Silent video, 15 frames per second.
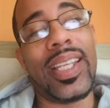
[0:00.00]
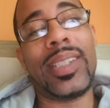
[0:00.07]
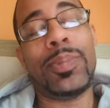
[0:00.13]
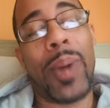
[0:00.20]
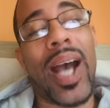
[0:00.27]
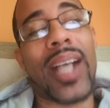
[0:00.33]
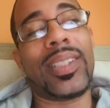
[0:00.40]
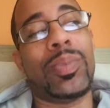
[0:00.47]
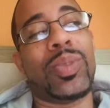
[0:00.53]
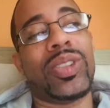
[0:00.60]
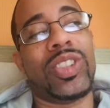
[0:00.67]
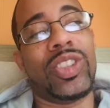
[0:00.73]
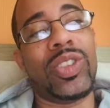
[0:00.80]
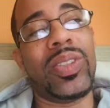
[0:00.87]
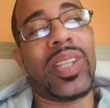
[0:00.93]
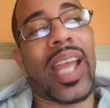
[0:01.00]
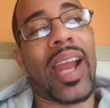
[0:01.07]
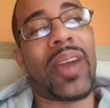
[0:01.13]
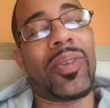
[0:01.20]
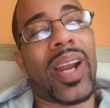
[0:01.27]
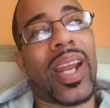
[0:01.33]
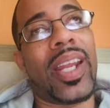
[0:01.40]
It's possible to do
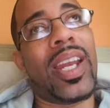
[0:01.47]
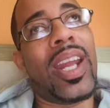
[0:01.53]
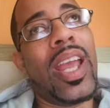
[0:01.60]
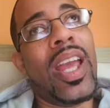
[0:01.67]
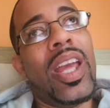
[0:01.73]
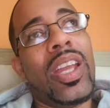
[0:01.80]
that, right?